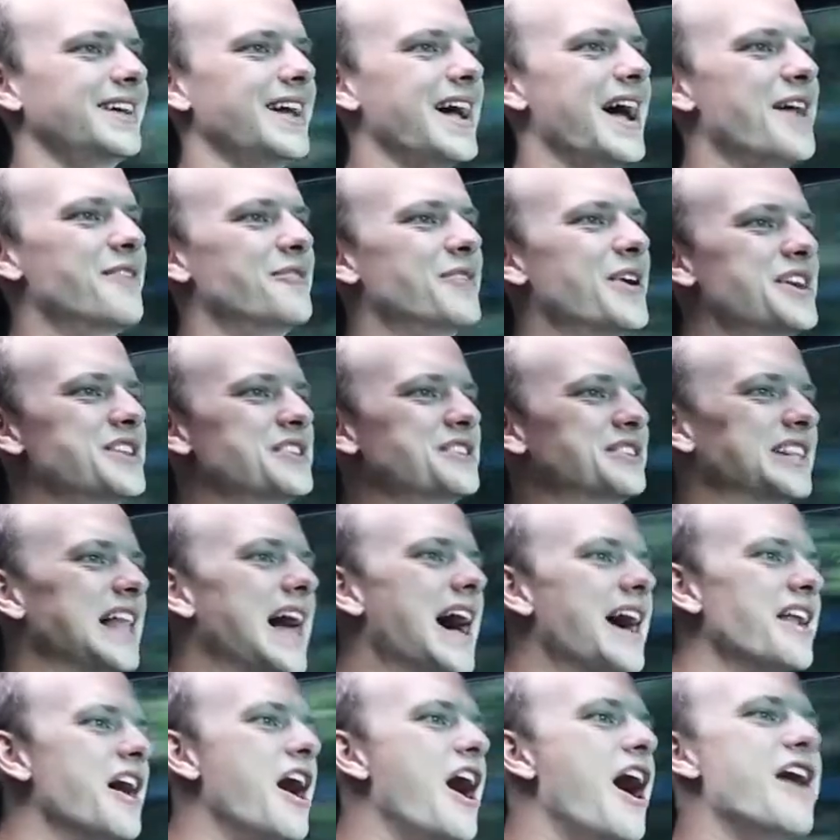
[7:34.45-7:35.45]
And when you
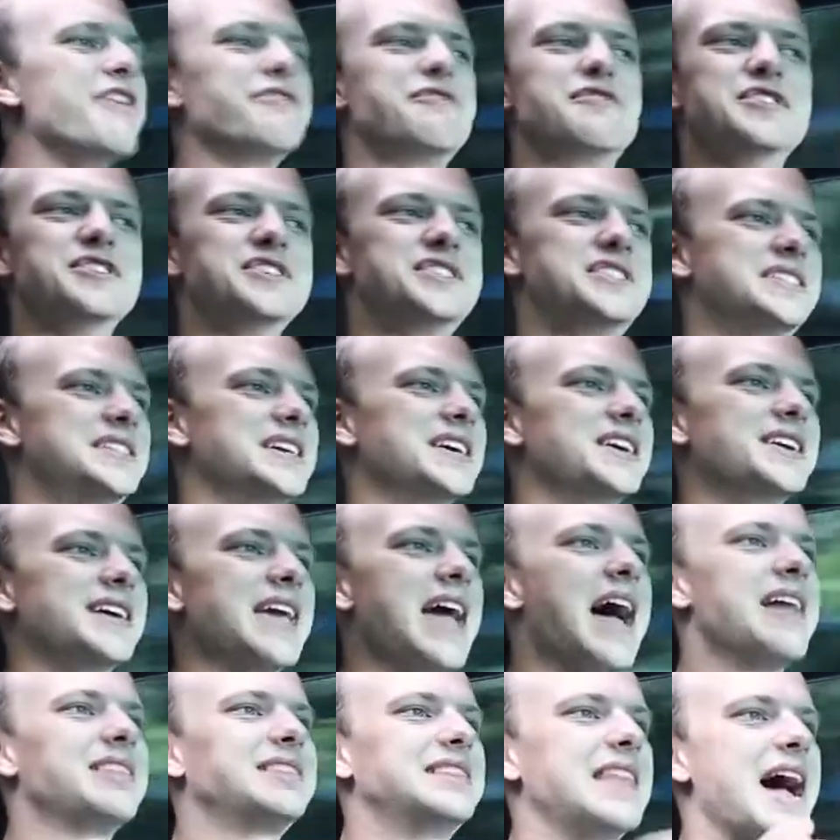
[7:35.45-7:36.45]
let off, you still
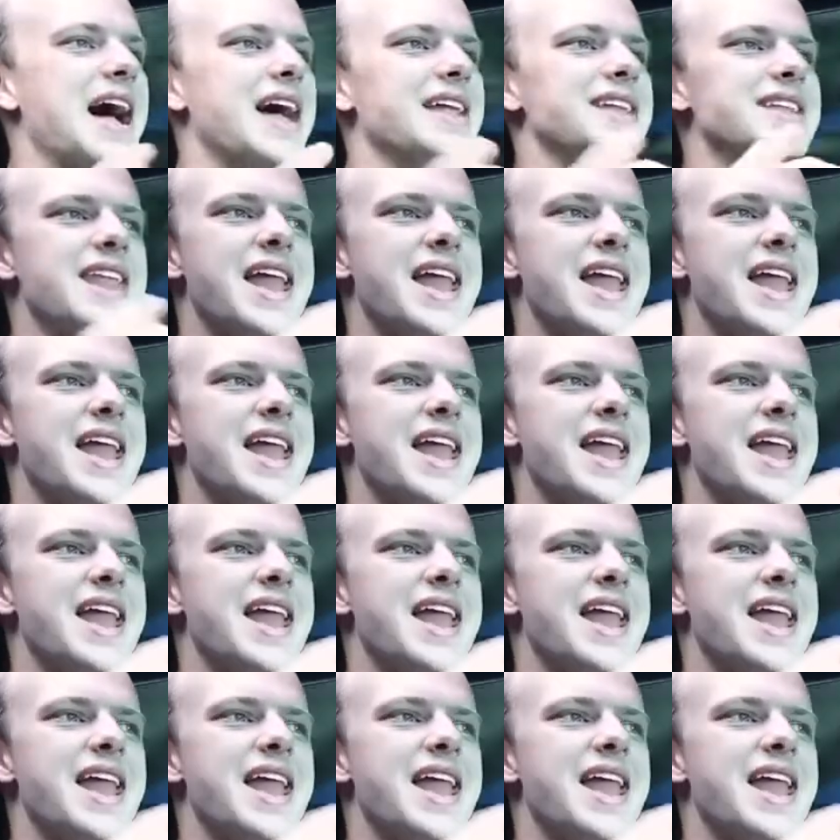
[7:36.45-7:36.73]
get that